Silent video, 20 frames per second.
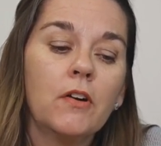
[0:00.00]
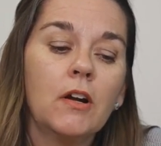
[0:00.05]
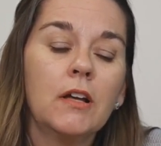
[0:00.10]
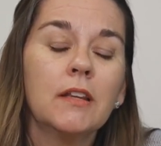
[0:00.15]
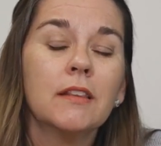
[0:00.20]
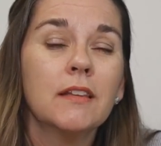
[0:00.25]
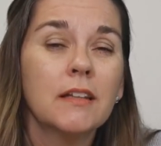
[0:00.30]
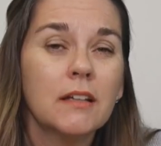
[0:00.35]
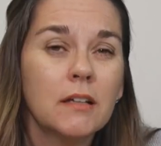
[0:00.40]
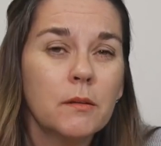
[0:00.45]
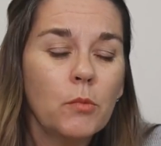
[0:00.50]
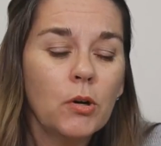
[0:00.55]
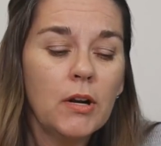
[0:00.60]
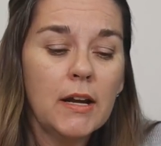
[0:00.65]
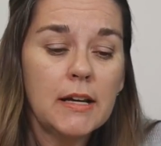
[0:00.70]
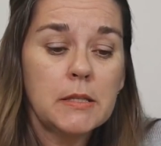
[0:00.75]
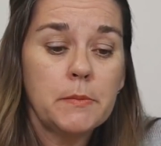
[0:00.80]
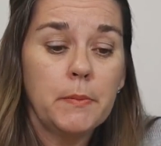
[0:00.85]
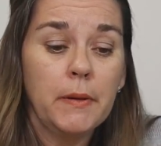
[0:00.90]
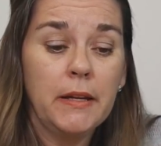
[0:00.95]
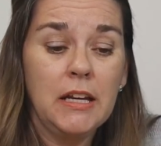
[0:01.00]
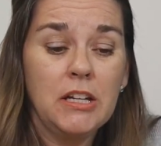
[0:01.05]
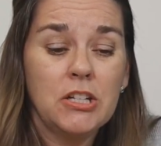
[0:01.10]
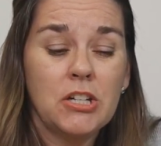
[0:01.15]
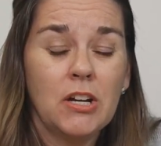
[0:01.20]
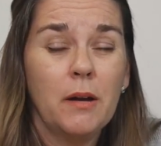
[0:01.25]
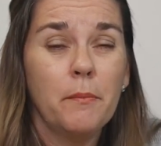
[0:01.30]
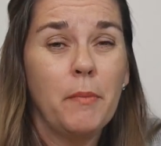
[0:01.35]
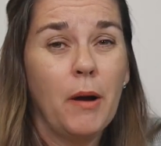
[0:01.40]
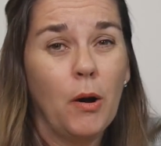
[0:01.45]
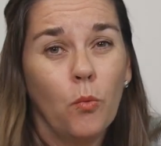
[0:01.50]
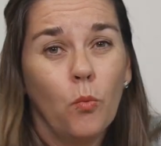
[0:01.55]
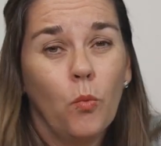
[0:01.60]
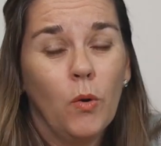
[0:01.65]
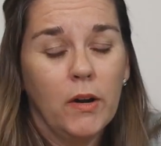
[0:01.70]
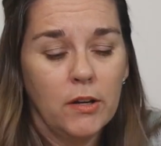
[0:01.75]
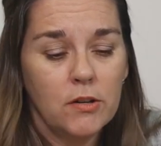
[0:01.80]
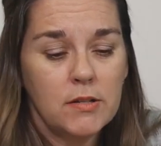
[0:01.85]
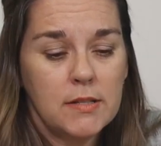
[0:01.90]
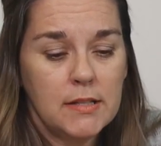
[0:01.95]
a little more explanation about
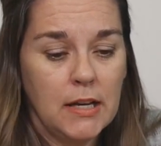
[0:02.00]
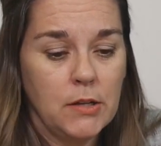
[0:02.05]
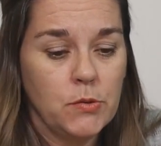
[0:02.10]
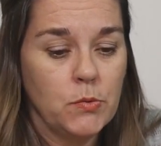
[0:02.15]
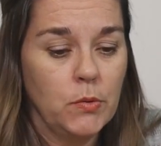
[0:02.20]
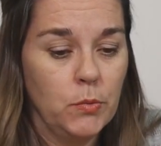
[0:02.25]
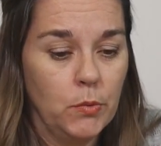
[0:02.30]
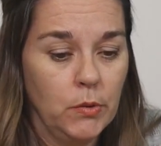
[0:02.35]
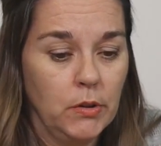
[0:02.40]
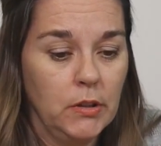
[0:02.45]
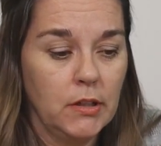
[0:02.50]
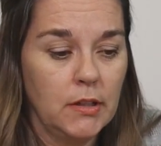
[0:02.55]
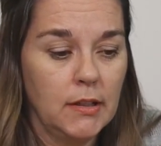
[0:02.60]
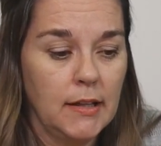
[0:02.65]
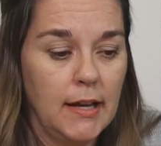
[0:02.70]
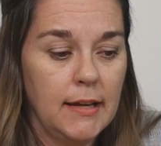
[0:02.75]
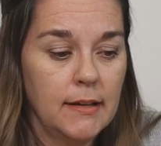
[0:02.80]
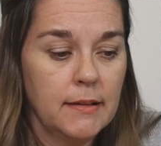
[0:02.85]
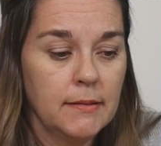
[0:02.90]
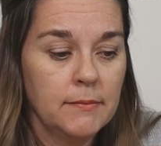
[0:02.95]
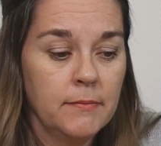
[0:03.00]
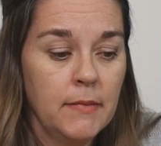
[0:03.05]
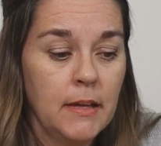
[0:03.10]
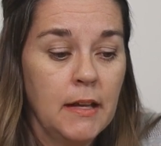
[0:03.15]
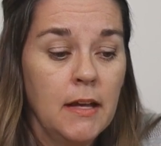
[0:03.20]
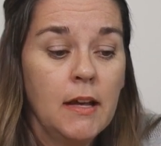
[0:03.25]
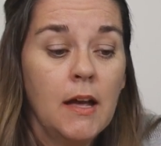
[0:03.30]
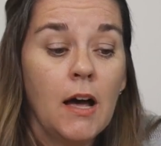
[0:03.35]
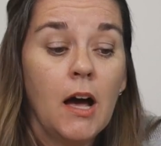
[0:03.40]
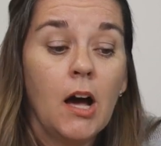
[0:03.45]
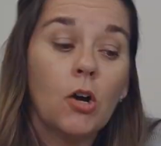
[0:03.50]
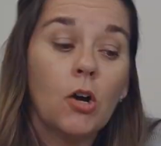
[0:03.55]
what your schedule will look like. A